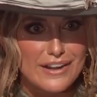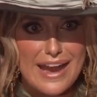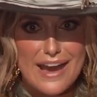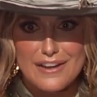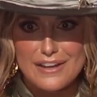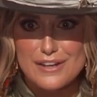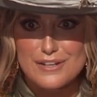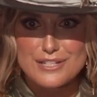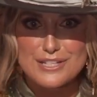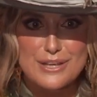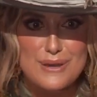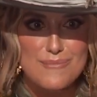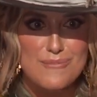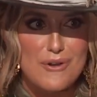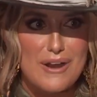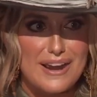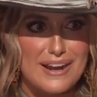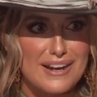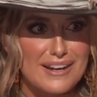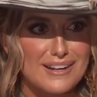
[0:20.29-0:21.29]
out here
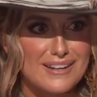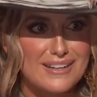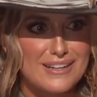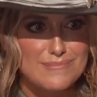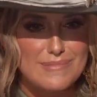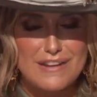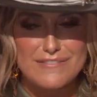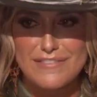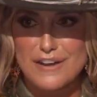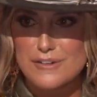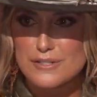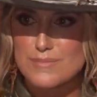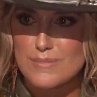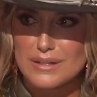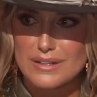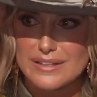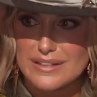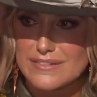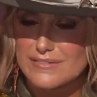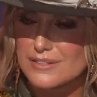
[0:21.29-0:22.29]
somewhere. My first
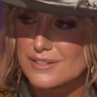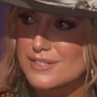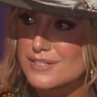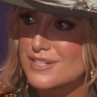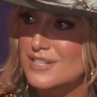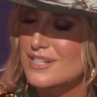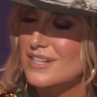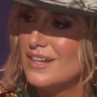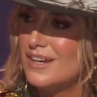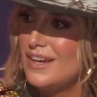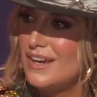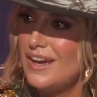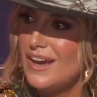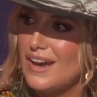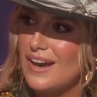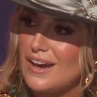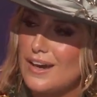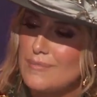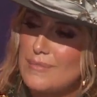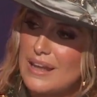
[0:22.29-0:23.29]
believers,
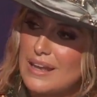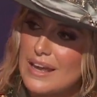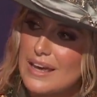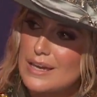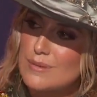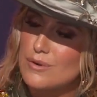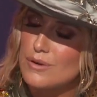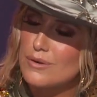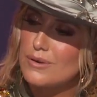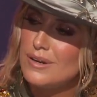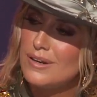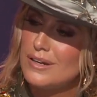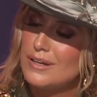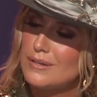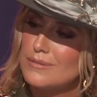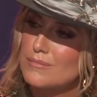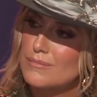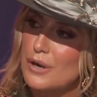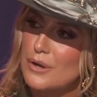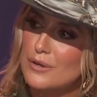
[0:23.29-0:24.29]
uh, my label,
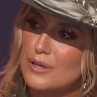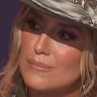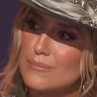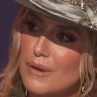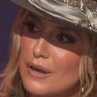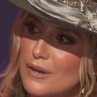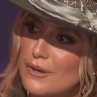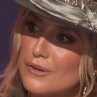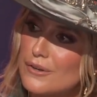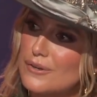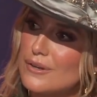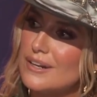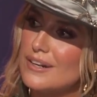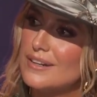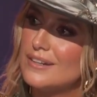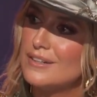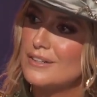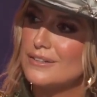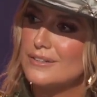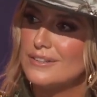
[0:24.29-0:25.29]
Broken Bow,
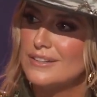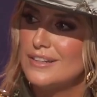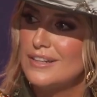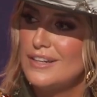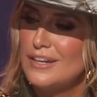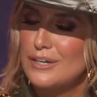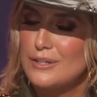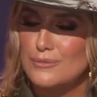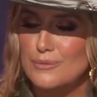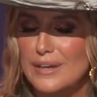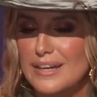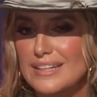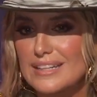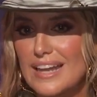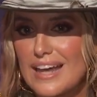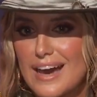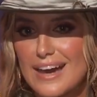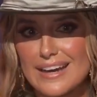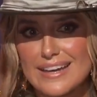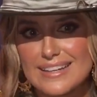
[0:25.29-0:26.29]
Red
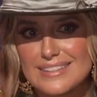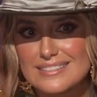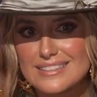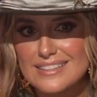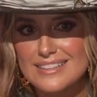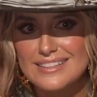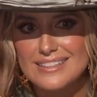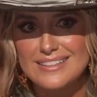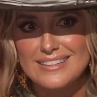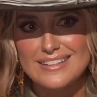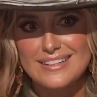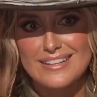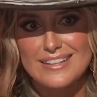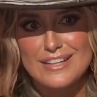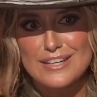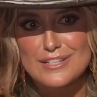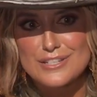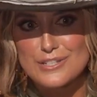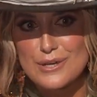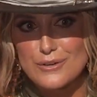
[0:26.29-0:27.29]
Light,
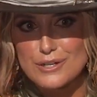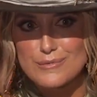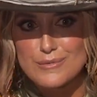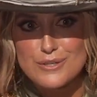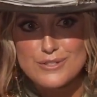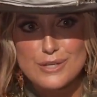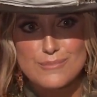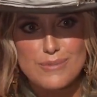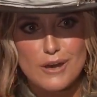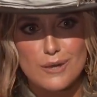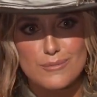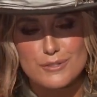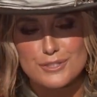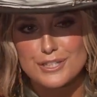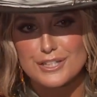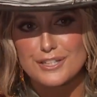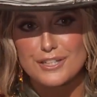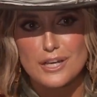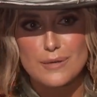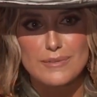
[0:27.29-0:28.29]
Sony Music
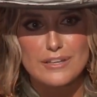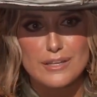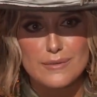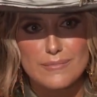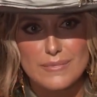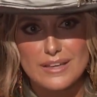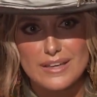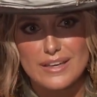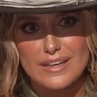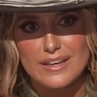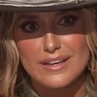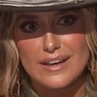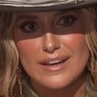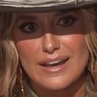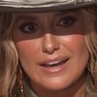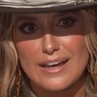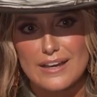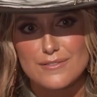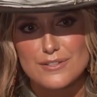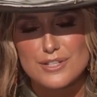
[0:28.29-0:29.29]
Publishing, W M E. I
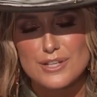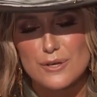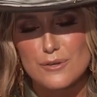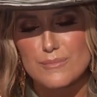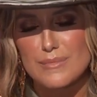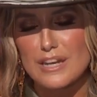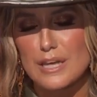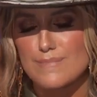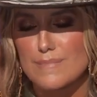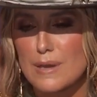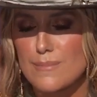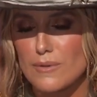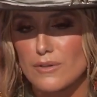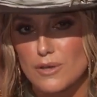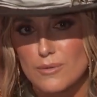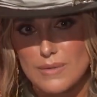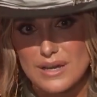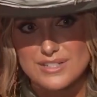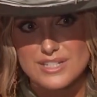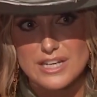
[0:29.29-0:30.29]
have so many people
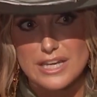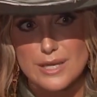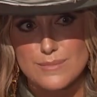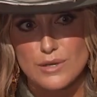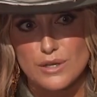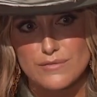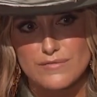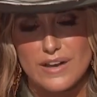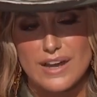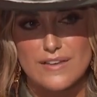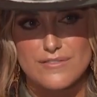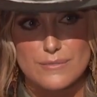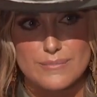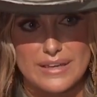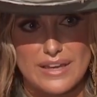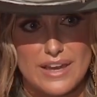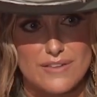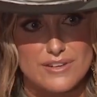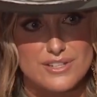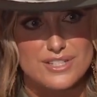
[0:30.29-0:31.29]
on my team who fight for
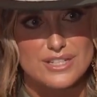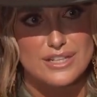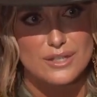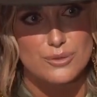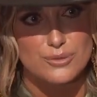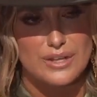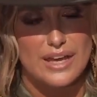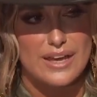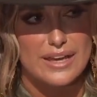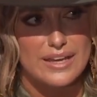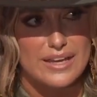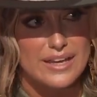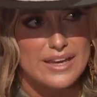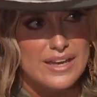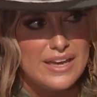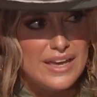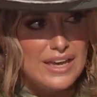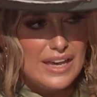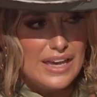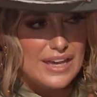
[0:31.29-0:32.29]
me every single day.
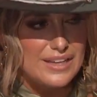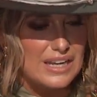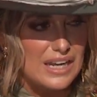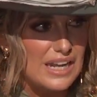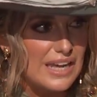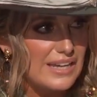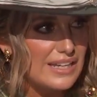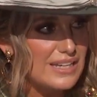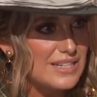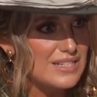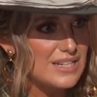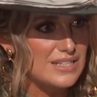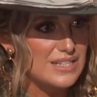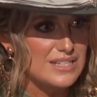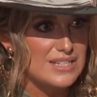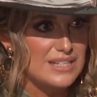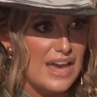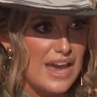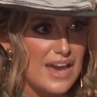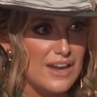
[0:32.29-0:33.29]
And ladies in
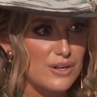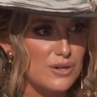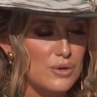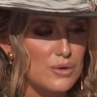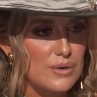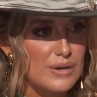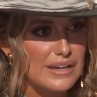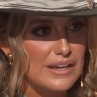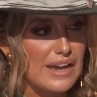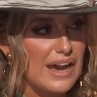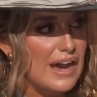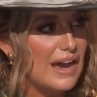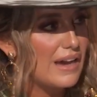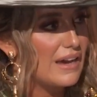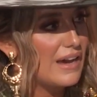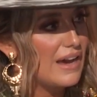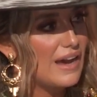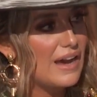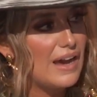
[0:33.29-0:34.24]
this category, I,